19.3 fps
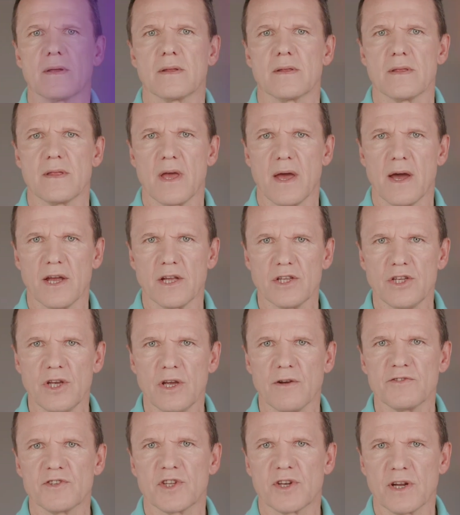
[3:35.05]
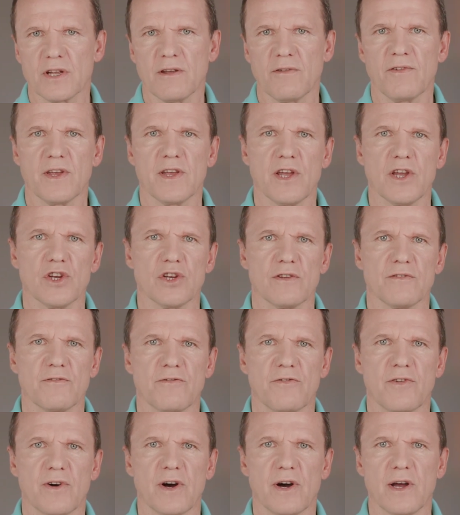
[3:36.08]
The idea of stratification
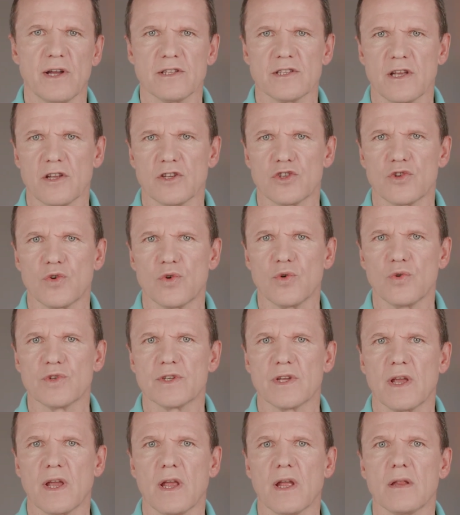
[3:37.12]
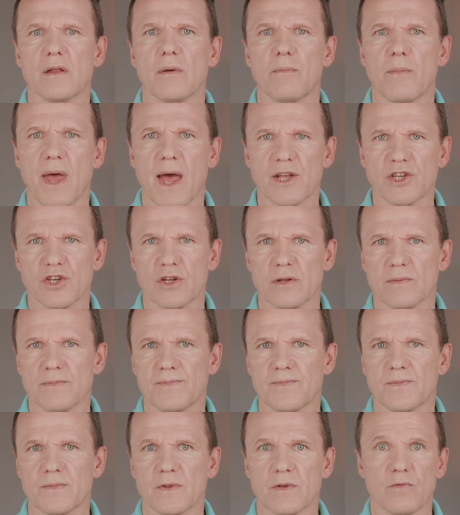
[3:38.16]
finds its roots in matching.
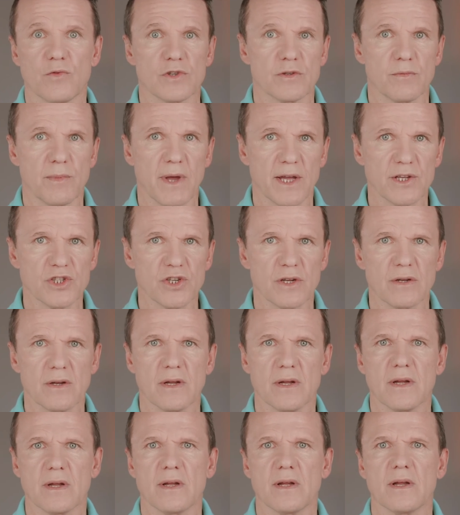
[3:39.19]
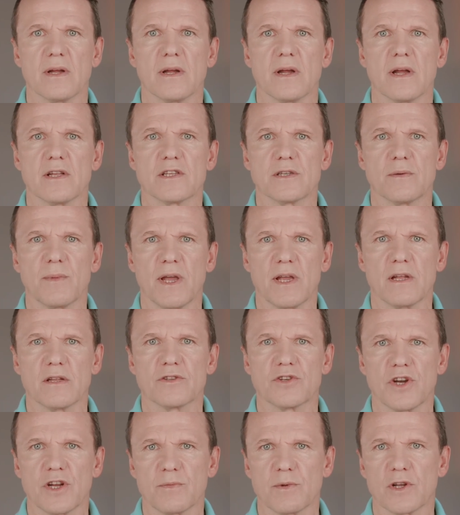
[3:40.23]
What's matching? It's making
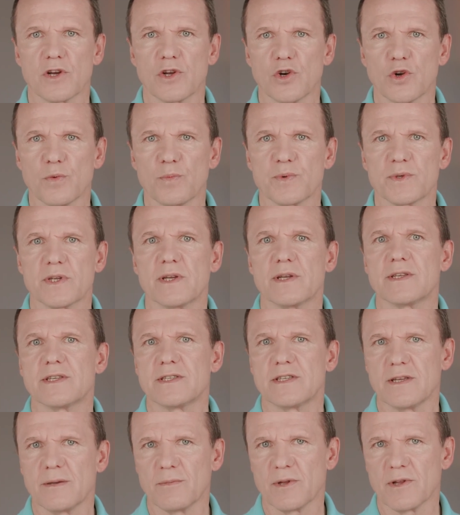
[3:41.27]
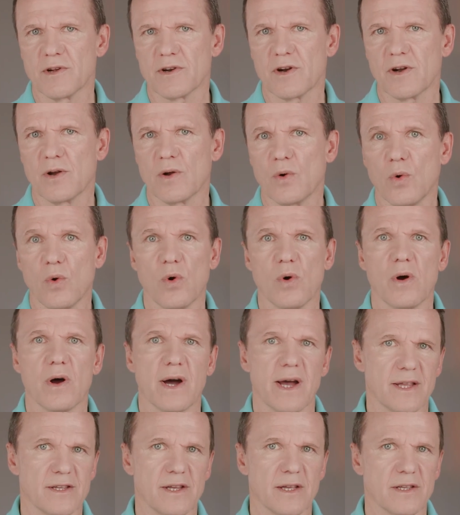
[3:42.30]
treatment groups similar or
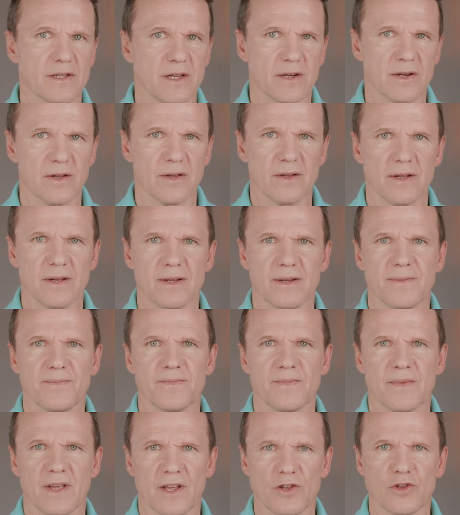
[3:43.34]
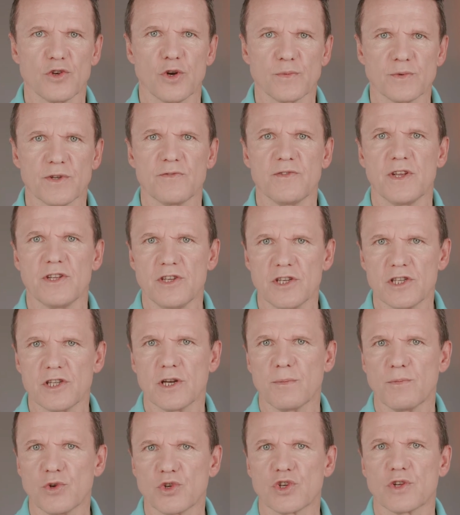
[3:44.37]
identical in terms of the
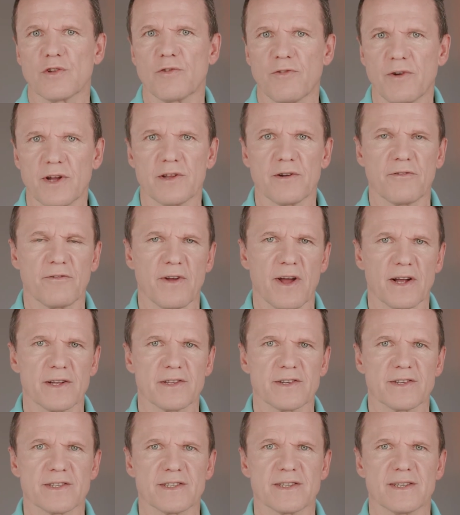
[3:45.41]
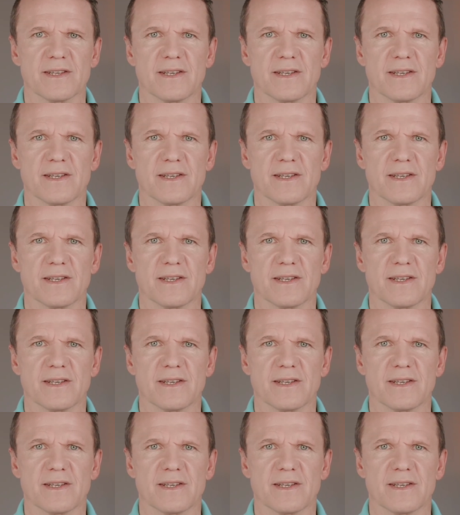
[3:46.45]
distribution of other factors.